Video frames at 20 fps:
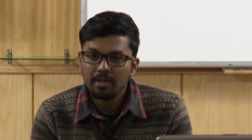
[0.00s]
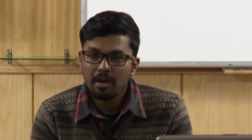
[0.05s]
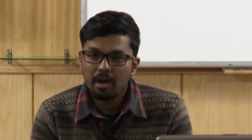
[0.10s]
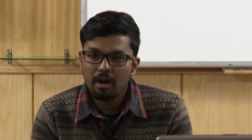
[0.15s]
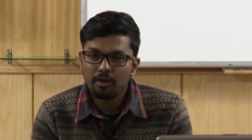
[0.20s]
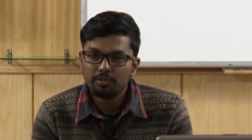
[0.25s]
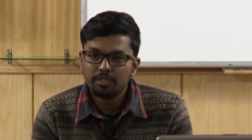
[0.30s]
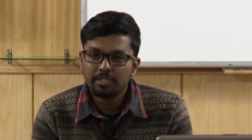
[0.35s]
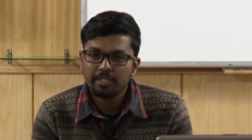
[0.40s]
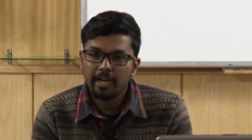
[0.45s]

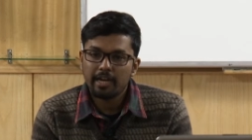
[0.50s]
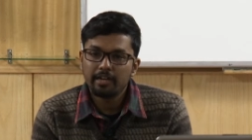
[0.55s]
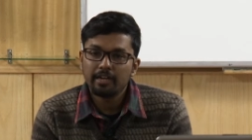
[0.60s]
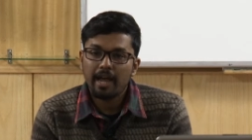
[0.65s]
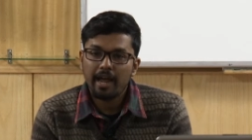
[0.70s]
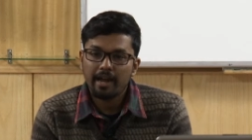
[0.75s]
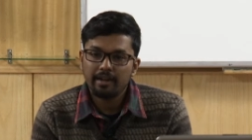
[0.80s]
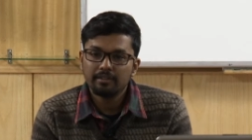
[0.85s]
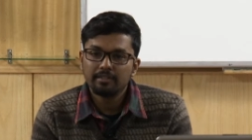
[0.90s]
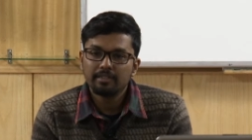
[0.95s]
outside,
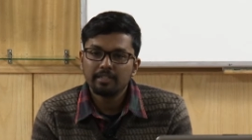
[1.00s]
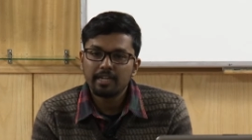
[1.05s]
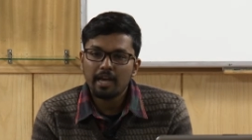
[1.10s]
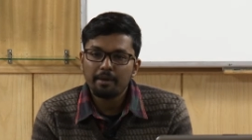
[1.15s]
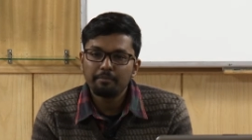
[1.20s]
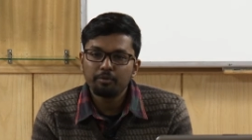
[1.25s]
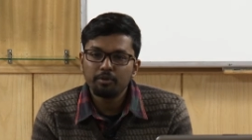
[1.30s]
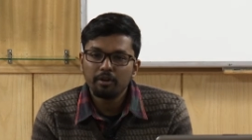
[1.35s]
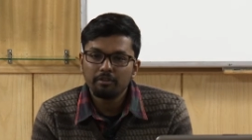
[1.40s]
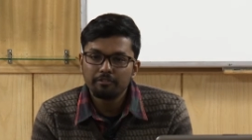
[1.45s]
and the
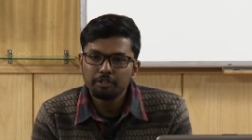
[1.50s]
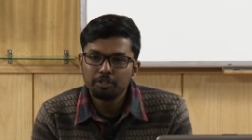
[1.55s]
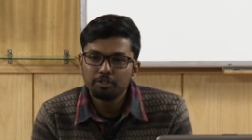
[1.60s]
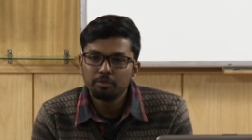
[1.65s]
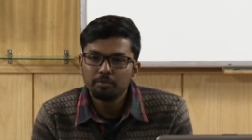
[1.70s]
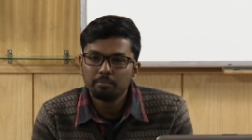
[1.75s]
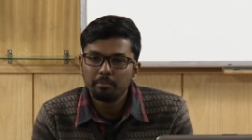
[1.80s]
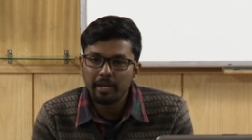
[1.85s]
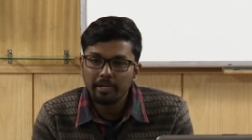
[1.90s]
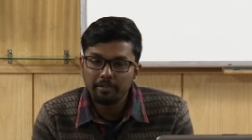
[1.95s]
typography
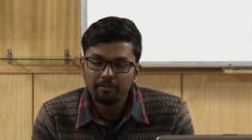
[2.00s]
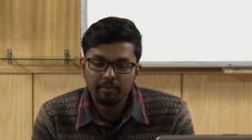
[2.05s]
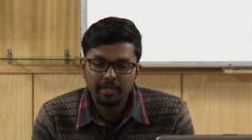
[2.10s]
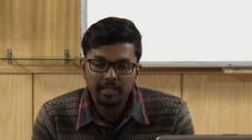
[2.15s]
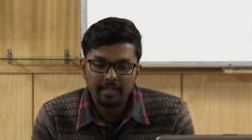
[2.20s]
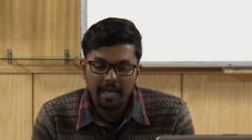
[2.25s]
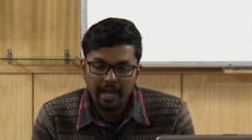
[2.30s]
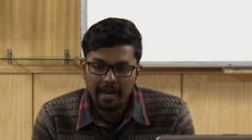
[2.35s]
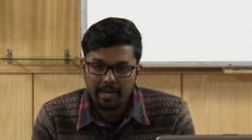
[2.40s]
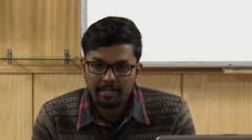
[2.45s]
should blend
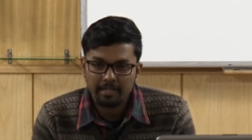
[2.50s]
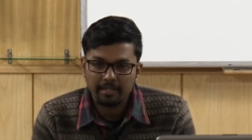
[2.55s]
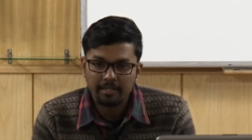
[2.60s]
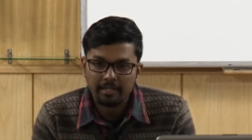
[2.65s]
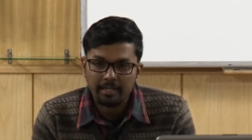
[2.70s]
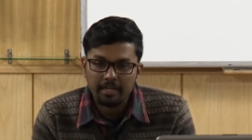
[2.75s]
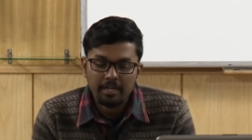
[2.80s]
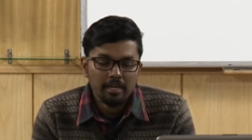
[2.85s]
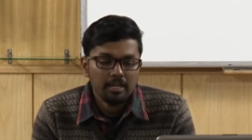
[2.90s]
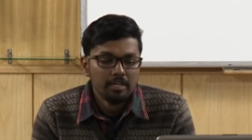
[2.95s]
with that.
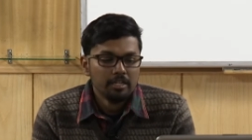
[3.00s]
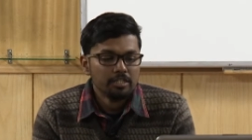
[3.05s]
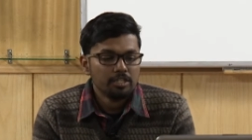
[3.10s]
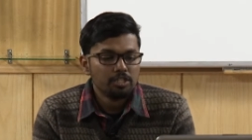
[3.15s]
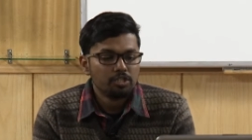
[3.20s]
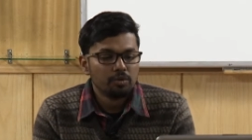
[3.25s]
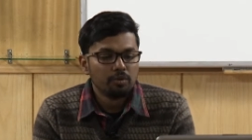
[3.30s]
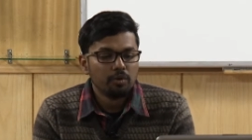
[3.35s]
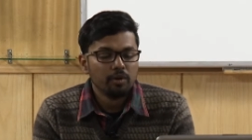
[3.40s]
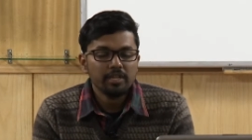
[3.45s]

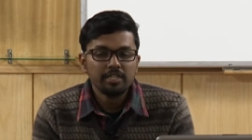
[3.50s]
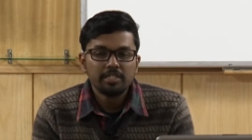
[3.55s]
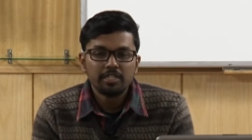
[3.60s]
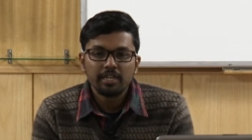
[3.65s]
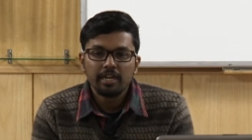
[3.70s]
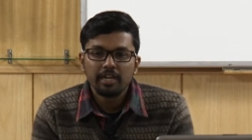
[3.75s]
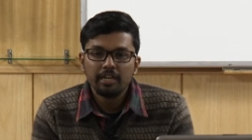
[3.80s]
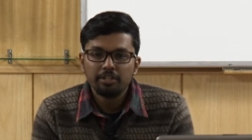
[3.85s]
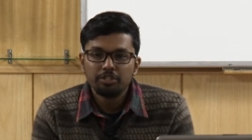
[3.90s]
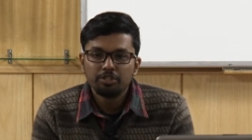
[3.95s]
So
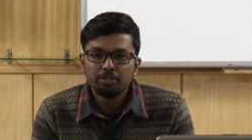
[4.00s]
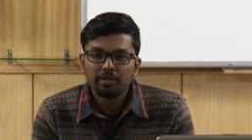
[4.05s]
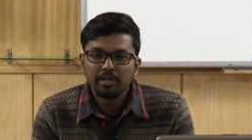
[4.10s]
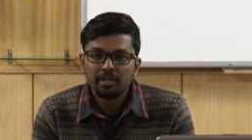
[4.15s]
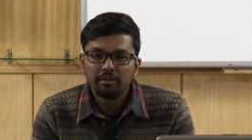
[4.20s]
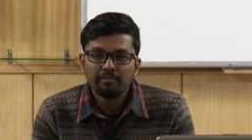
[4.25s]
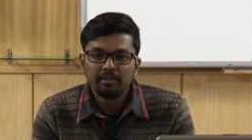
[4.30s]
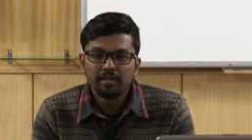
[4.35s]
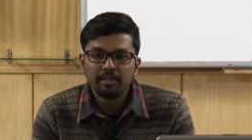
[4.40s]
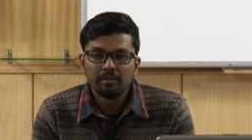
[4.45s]
holistically, it should give